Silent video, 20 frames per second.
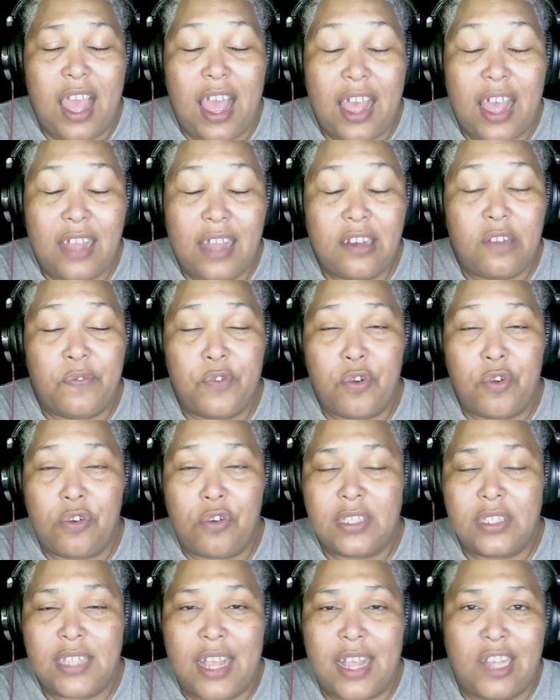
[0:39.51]
And of
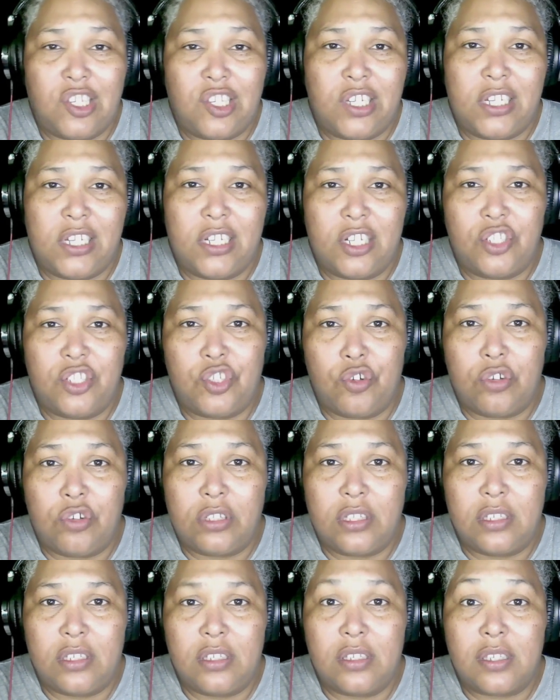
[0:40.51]
course, Angelina
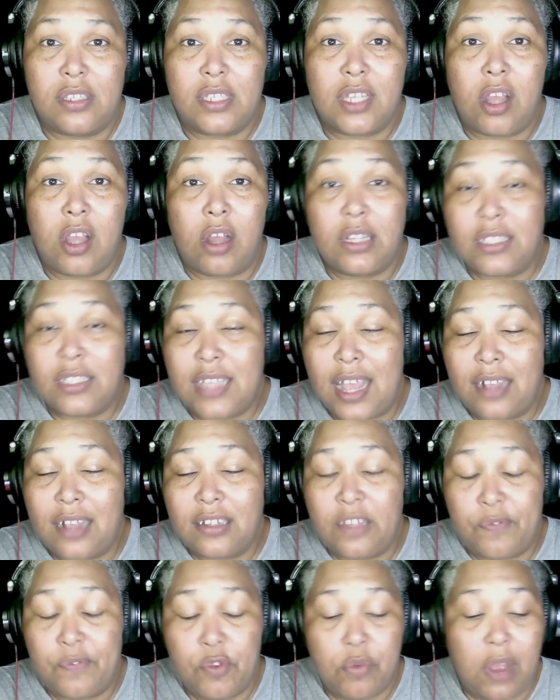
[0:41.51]
Jordan's contact.
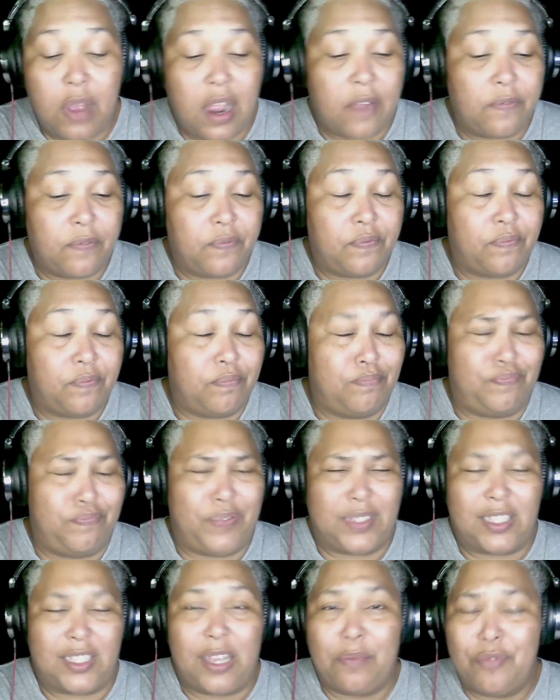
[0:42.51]
If you have,
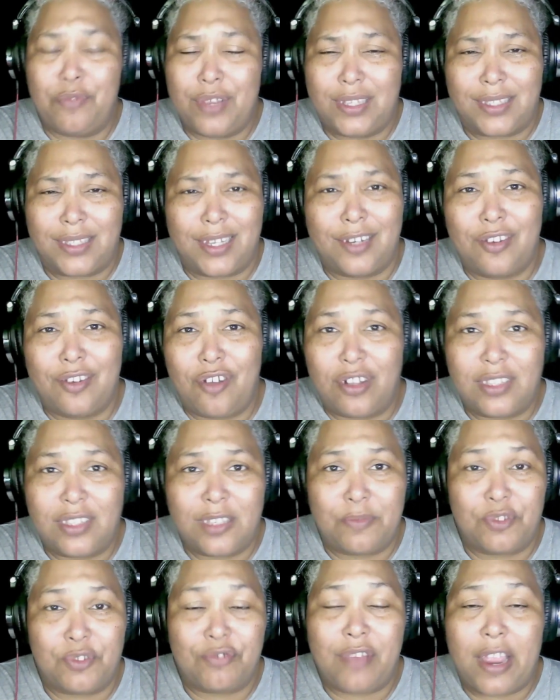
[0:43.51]
for some reason, not
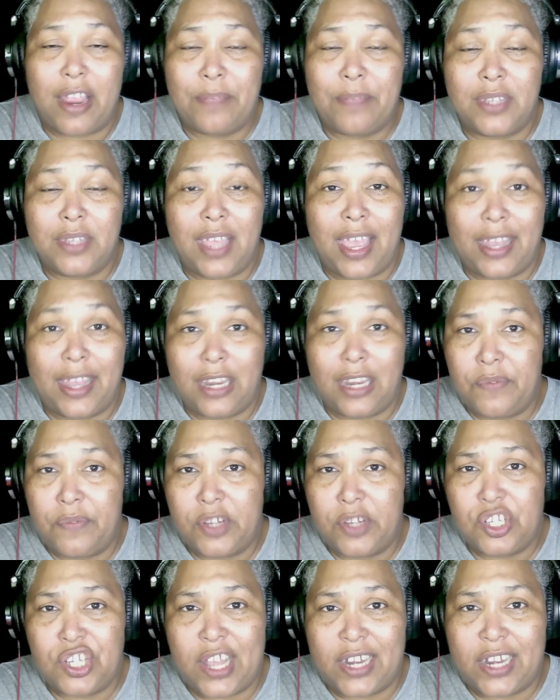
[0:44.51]
subscribed to any of
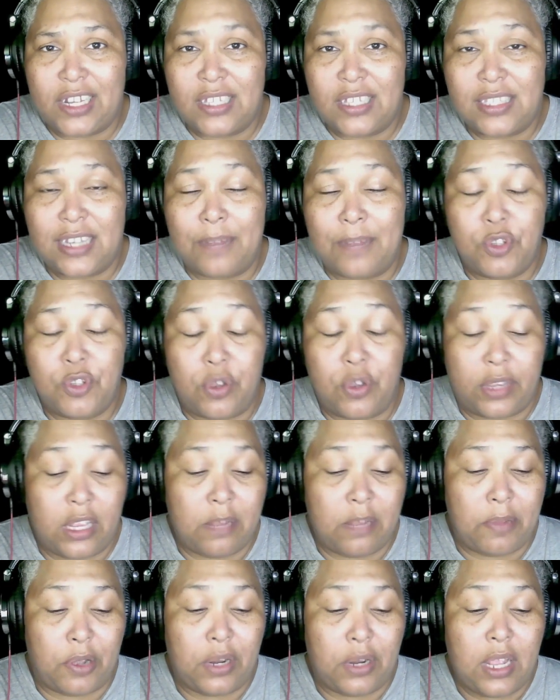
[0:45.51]
her channels, and I'm
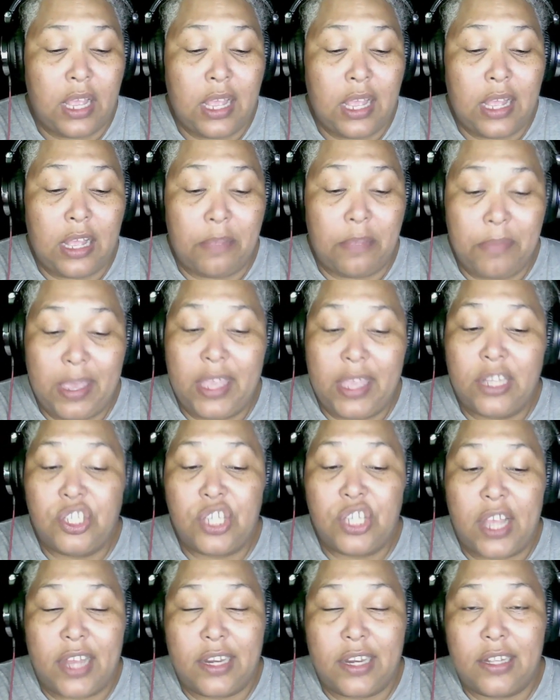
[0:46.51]
talking about her main
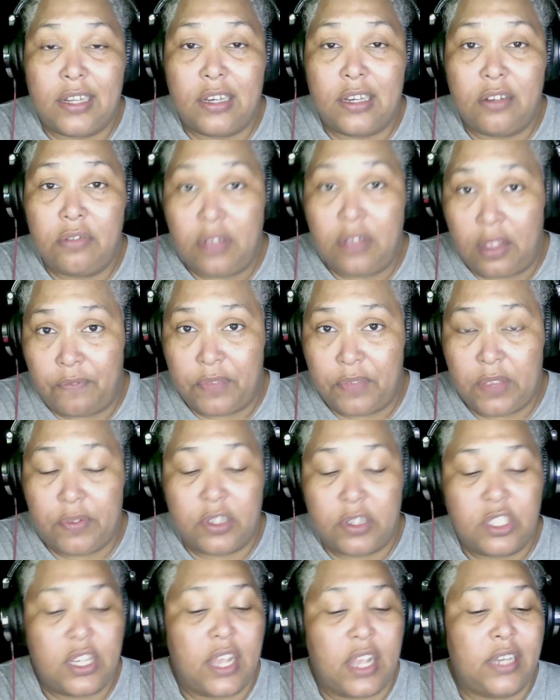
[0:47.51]
channel, her
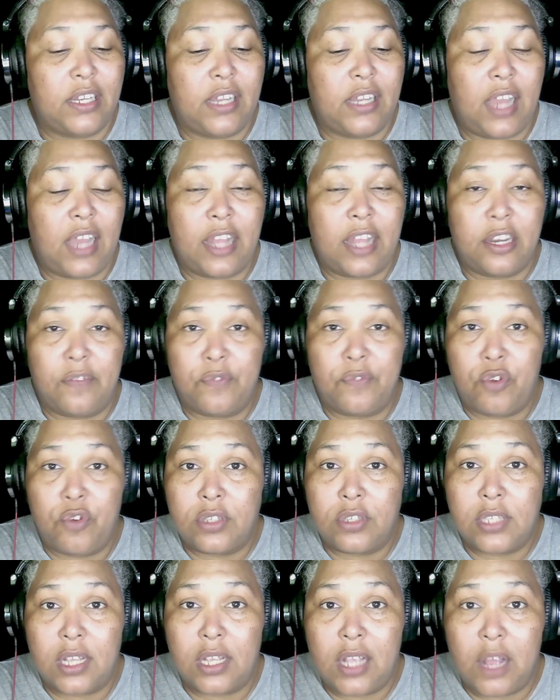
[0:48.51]
viewer channel, and of
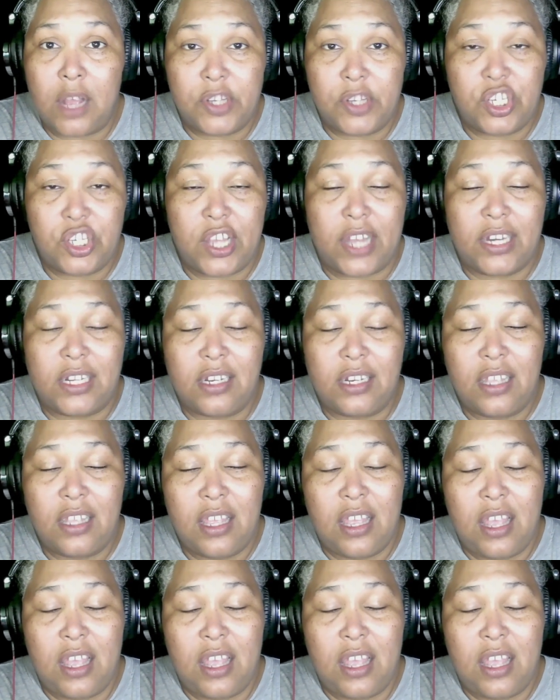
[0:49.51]
course her cover channel,